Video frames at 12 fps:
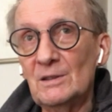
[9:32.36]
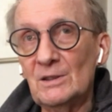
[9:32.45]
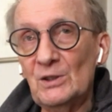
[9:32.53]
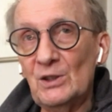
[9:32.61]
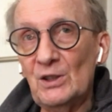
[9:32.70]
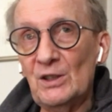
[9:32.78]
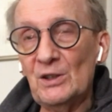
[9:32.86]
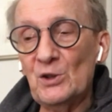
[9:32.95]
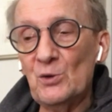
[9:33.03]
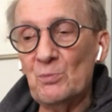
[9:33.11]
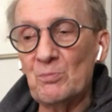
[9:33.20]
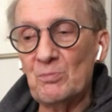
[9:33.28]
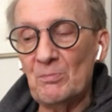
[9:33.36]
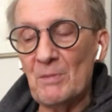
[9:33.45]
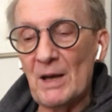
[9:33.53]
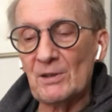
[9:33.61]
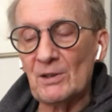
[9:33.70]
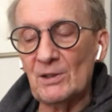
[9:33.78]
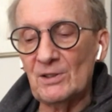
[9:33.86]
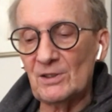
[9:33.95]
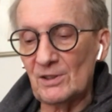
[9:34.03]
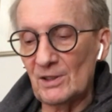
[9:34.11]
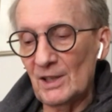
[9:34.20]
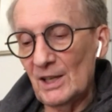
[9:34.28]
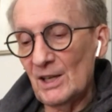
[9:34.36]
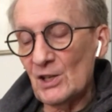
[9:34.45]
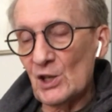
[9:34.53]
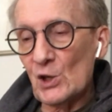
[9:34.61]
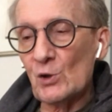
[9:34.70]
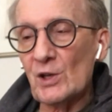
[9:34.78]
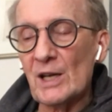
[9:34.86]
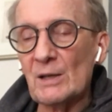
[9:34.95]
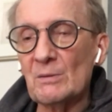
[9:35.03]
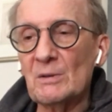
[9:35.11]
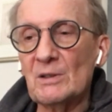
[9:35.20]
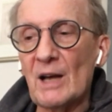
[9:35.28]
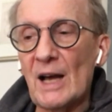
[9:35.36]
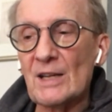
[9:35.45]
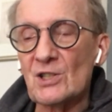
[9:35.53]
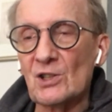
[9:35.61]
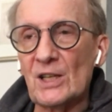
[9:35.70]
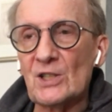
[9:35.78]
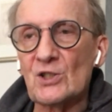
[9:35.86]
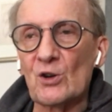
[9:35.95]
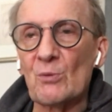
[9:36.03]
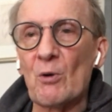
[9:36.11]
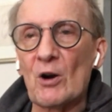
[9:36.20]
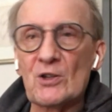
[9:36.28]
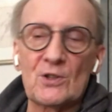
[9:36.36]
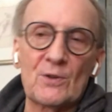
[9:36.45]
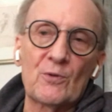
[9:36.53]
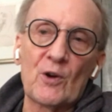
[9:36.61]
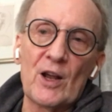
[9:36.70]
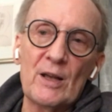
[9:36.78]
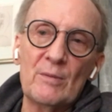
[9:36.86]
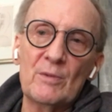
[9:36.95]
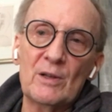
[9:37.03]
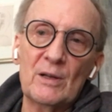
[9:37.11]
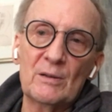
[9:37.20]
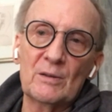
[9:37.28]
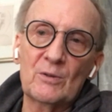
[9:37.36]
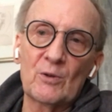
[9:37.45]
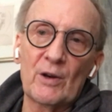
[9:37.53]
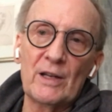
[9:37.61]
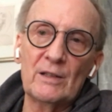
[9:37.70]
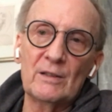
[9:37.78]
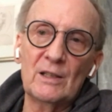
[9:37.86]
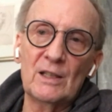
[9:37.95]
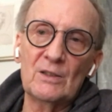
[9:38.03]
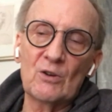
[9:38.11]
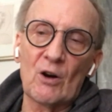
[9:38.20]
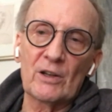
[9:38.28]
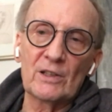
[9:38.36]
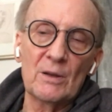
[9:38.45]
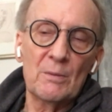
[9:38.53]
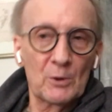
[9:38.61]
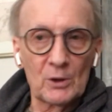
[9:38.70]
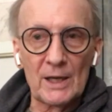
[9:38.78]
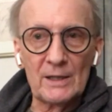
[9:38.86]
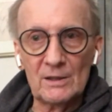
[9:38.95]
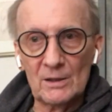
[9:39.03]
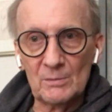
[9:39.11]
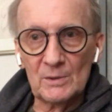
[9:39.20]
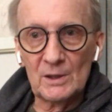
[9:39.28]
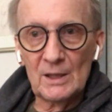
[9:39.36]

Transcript: the new methods, you can isolate certain parts of the frame and create and darken them or lighten them.